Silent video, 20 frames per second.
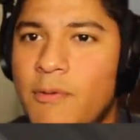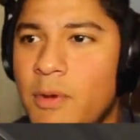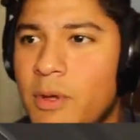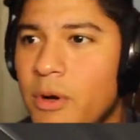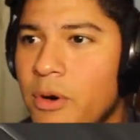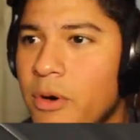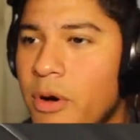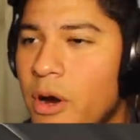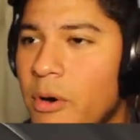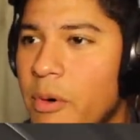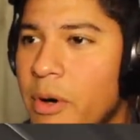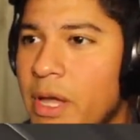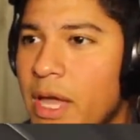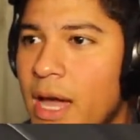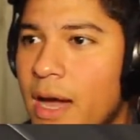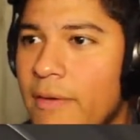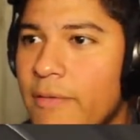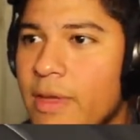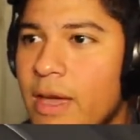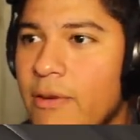if you don't already
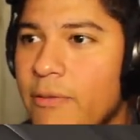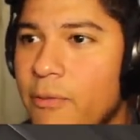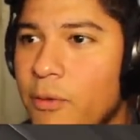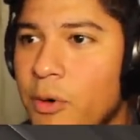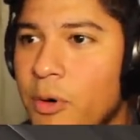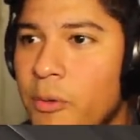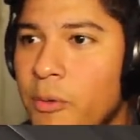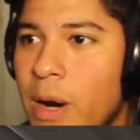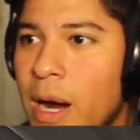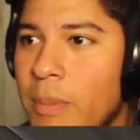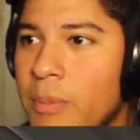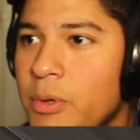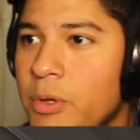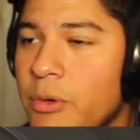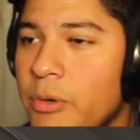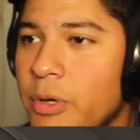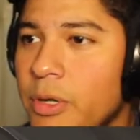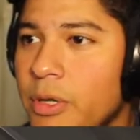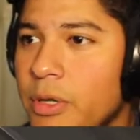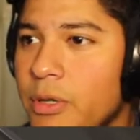have that Ford
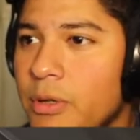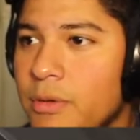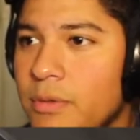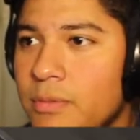Raptor grill